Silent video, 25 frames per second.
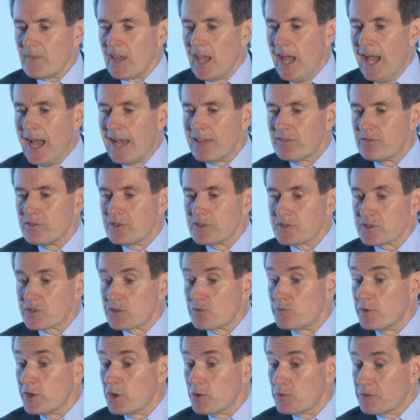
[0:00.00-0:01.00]
And there's a
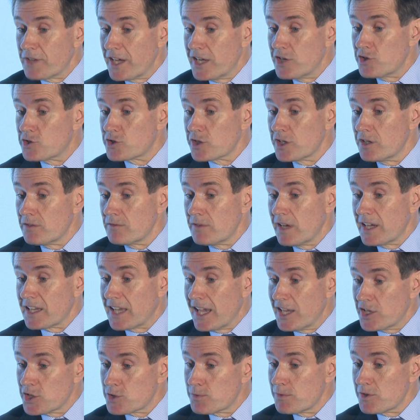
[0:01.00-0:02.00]
real danger,
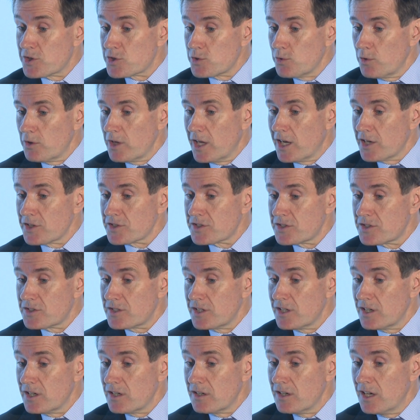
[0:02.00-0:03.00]
again, as we saw last uh,
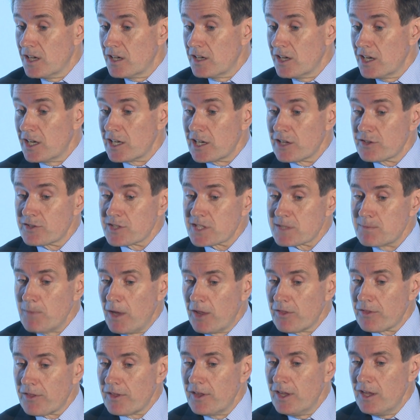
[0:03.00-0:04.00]
uh, earlier this
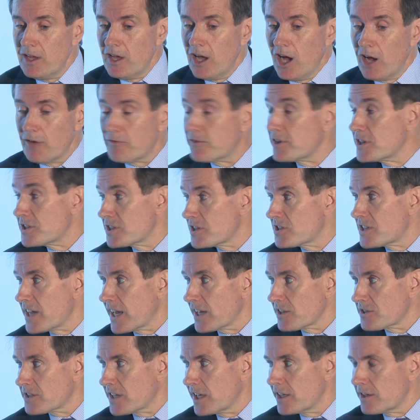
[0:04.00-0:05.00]
month, of these
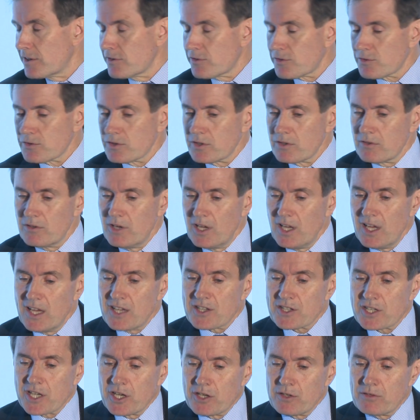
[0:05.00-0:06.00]
attacks getting through.
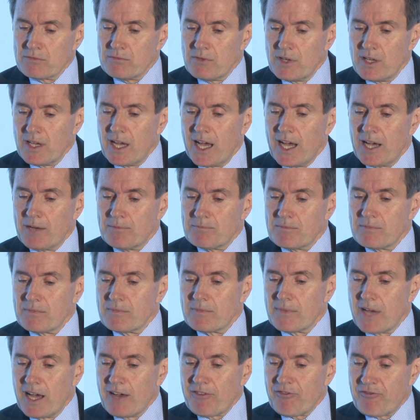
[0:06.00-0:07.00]
So um,
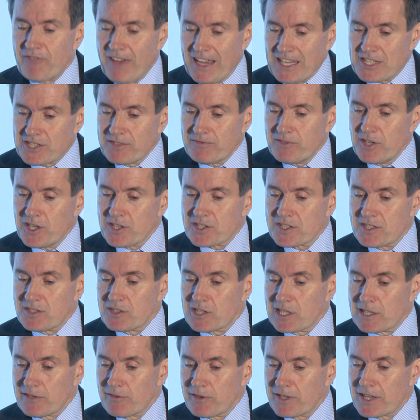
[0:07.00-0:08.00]
effectiveness in
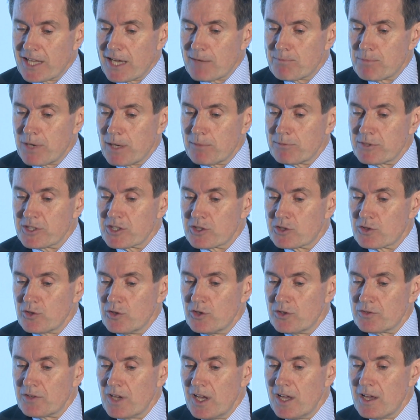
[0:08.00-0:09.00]
delivering that public
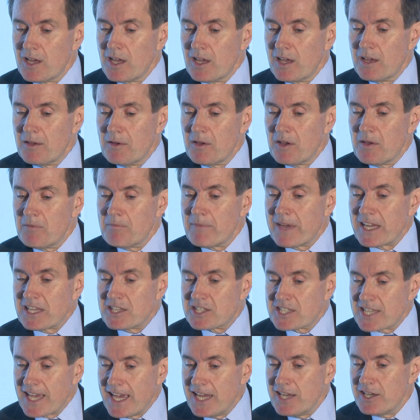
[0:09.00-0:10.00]
good,
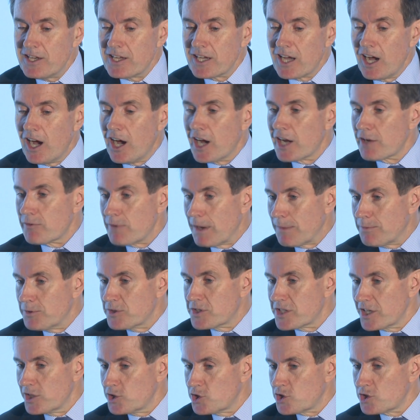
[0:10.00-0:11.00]
maintaining a high
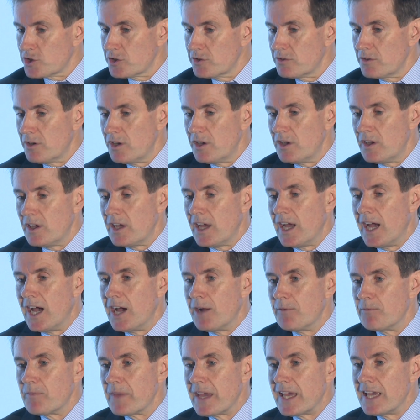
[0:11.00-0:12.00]
reputation,
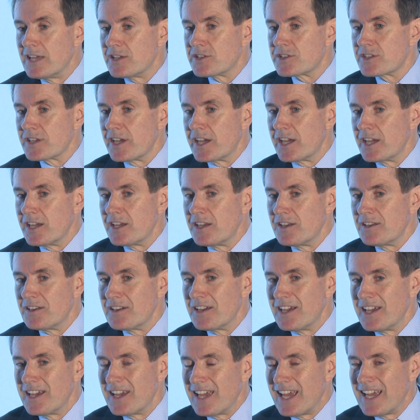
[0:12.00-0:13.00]
um, is a
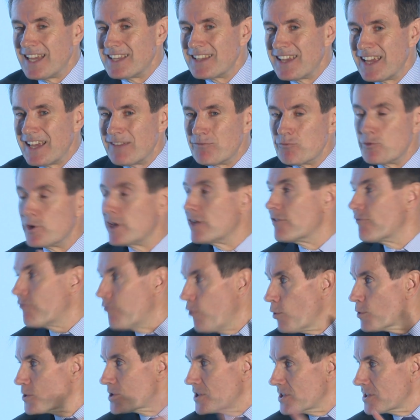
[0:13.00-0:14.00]
it, it
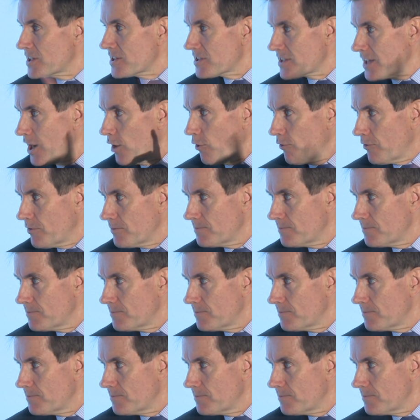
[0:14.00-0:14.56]
reinforces itself.